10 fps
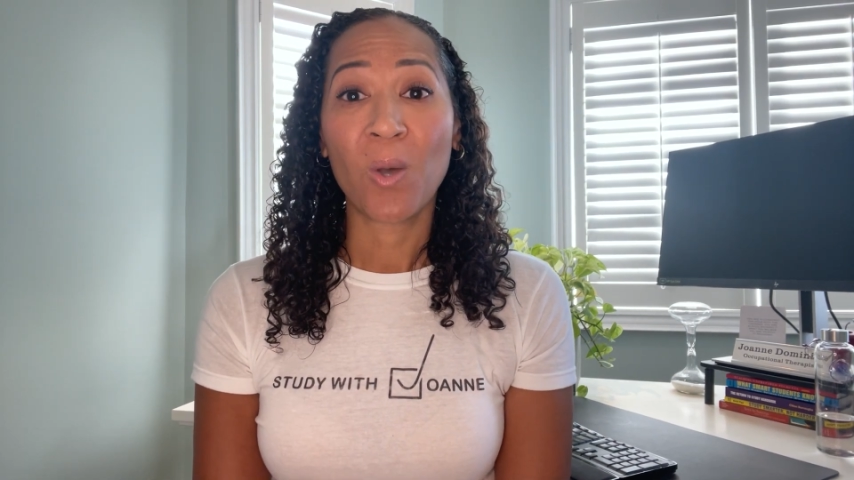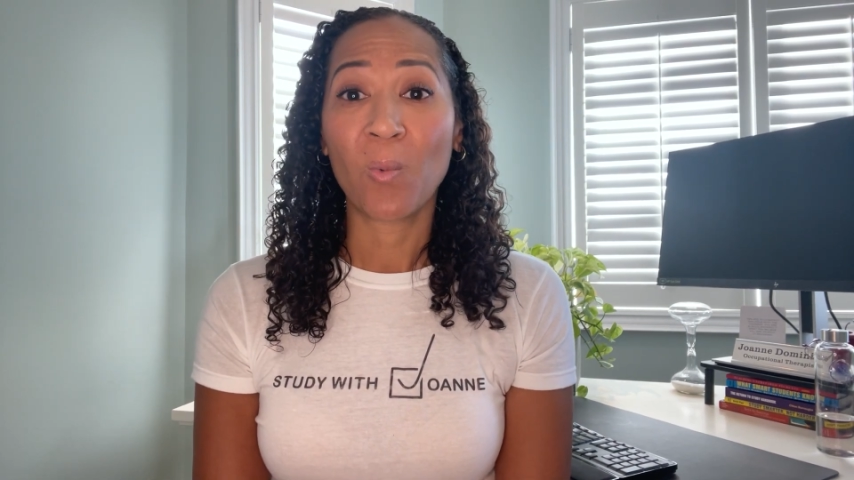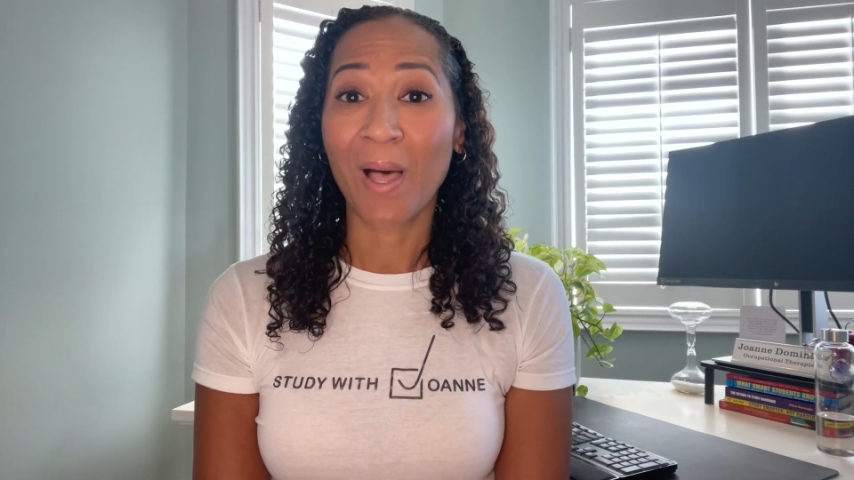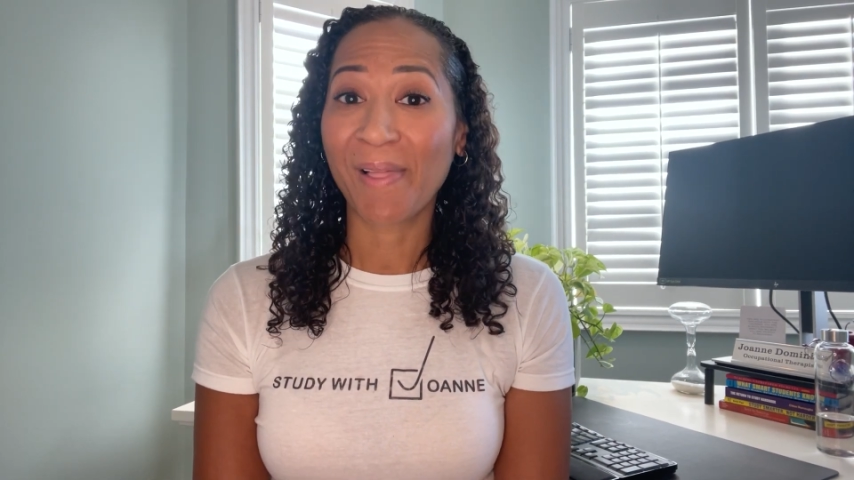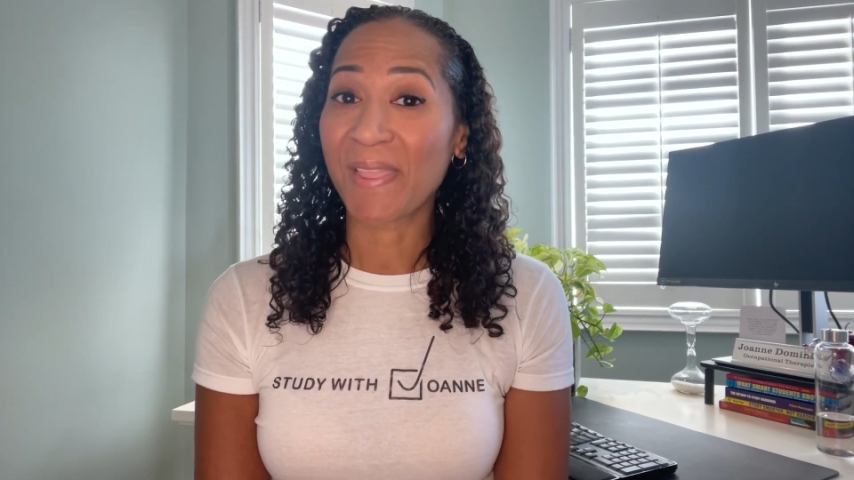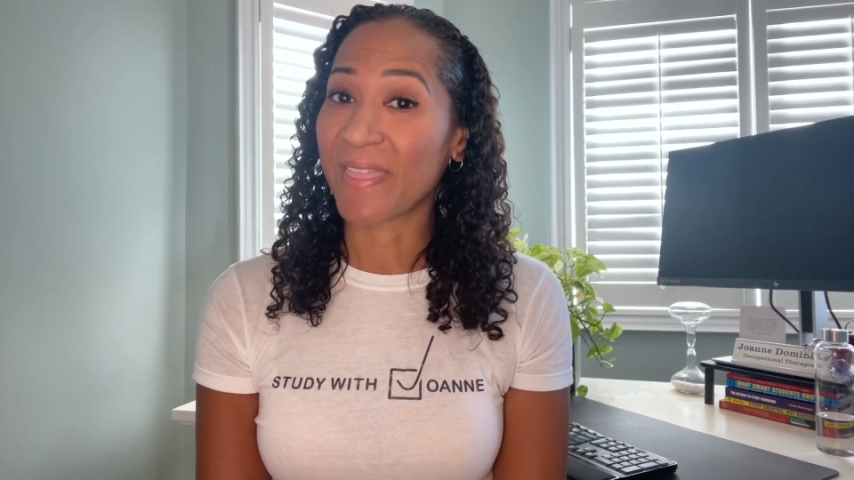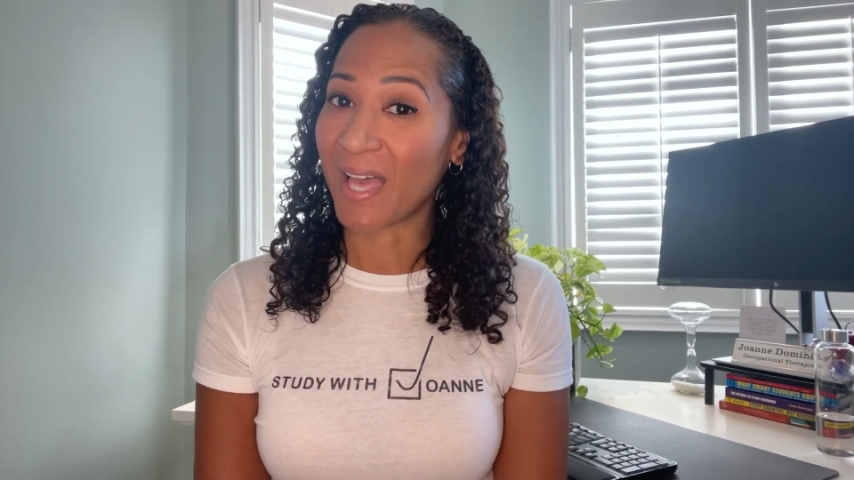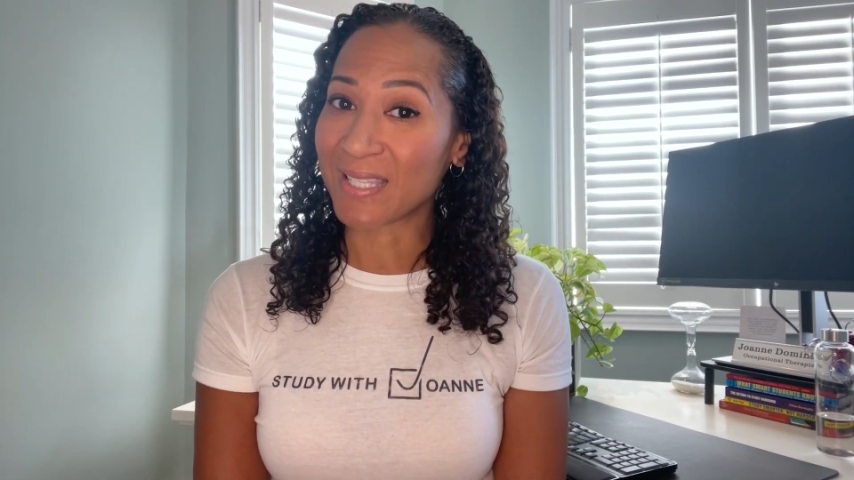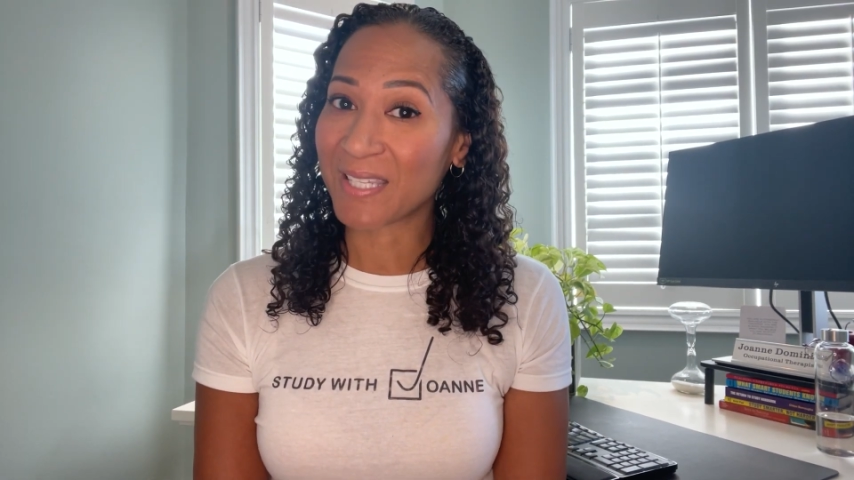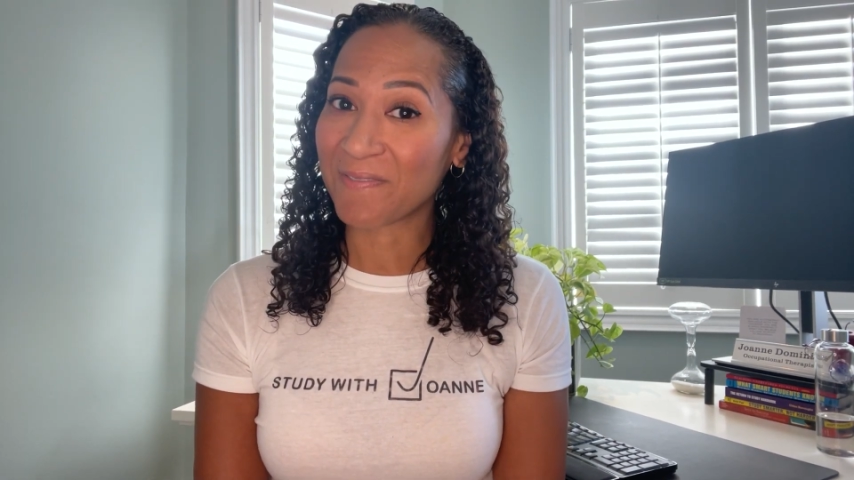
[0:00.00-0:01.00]
Well,
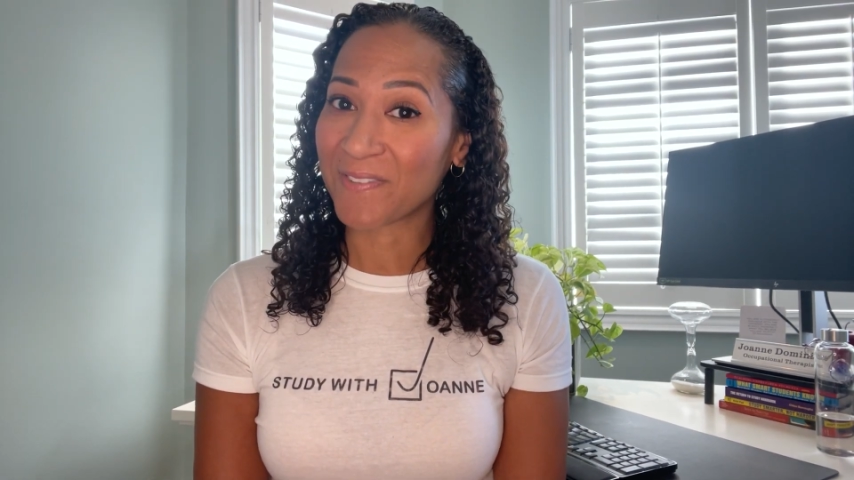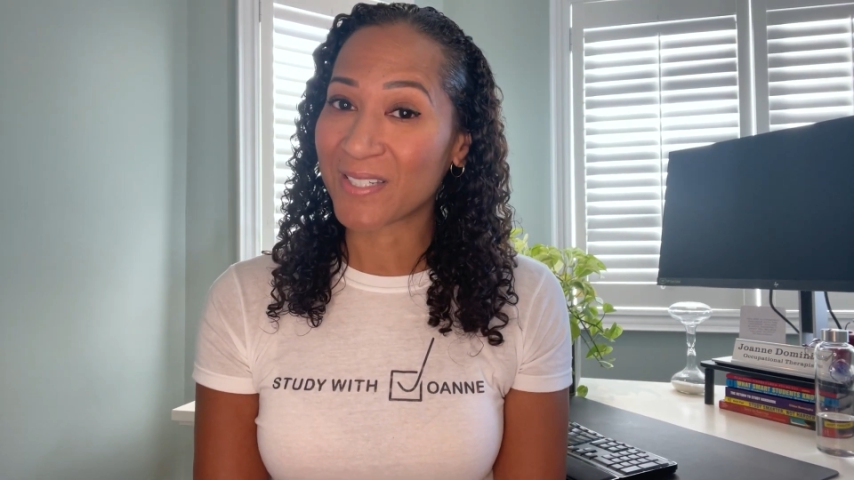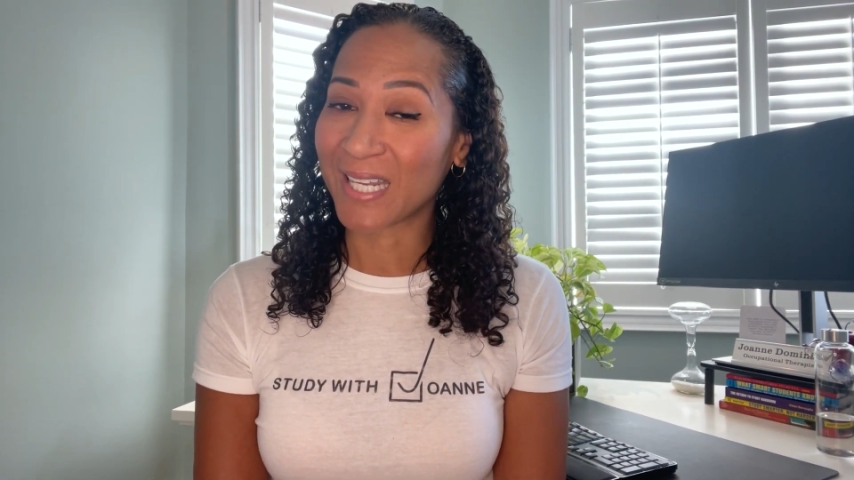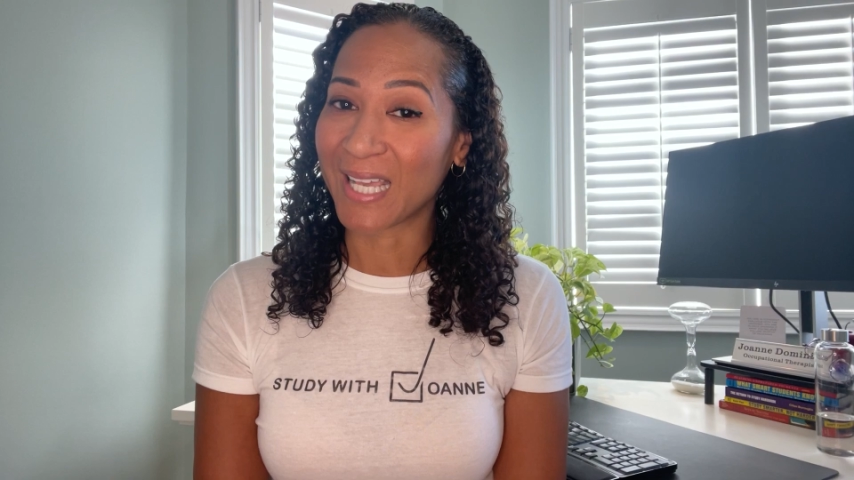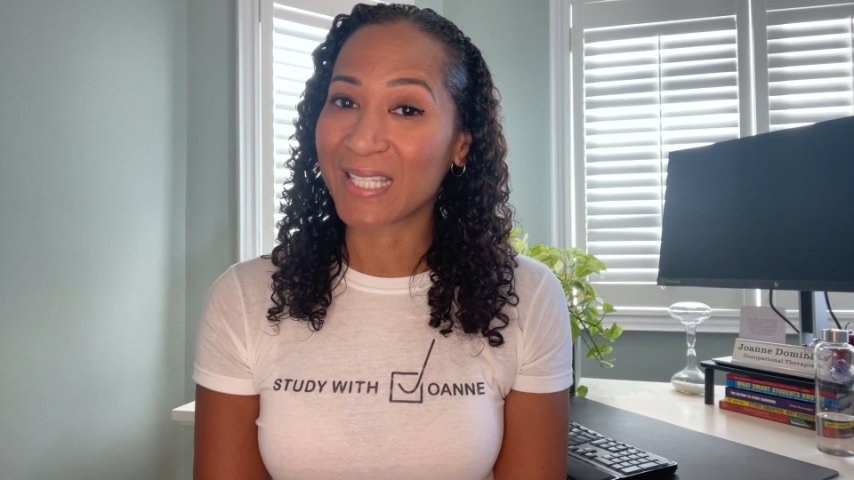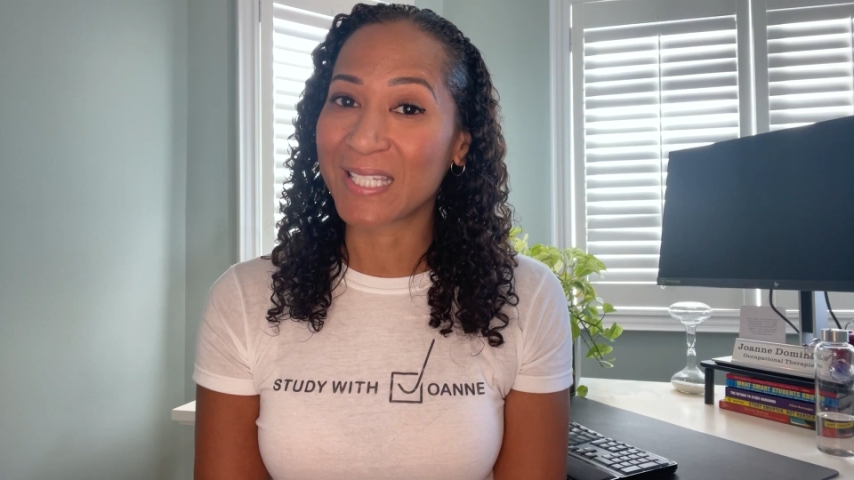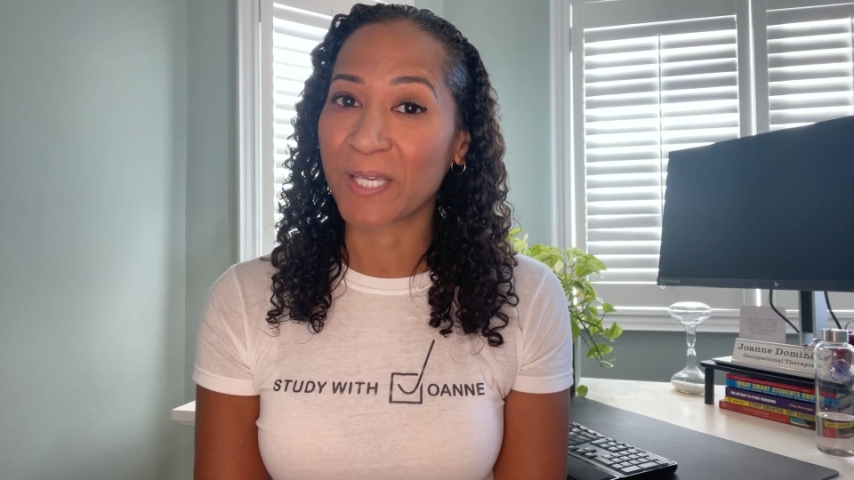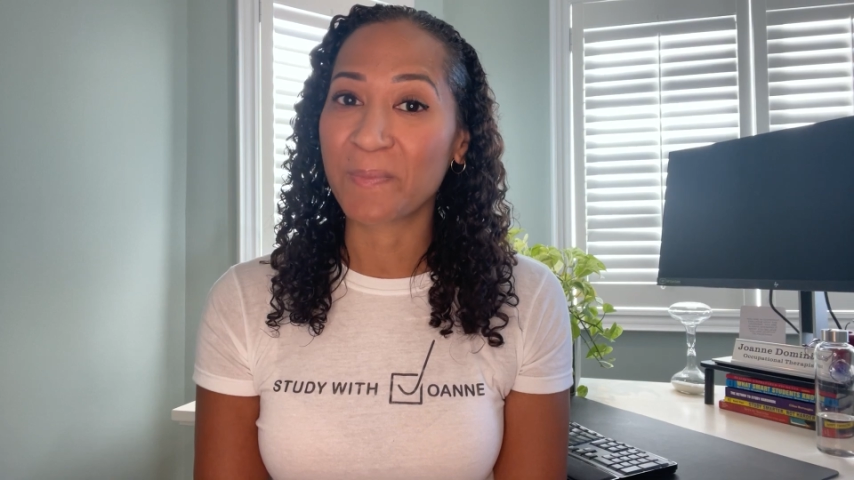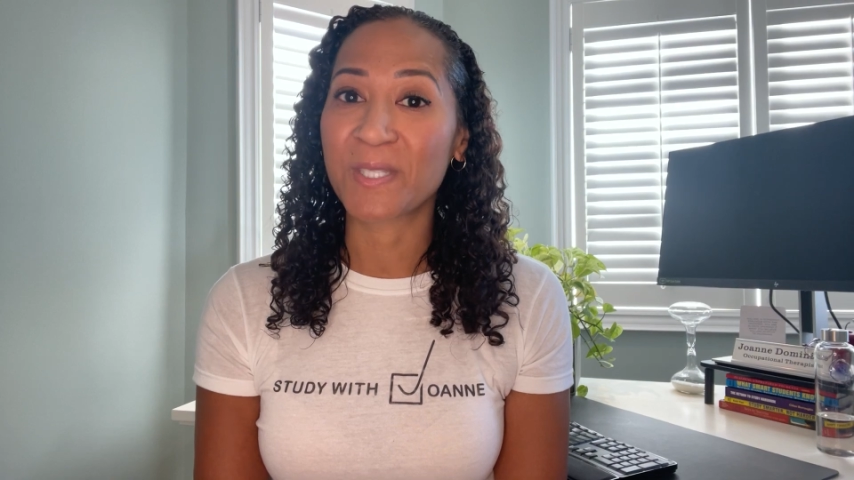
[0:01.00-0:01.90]
that's it for today's tips.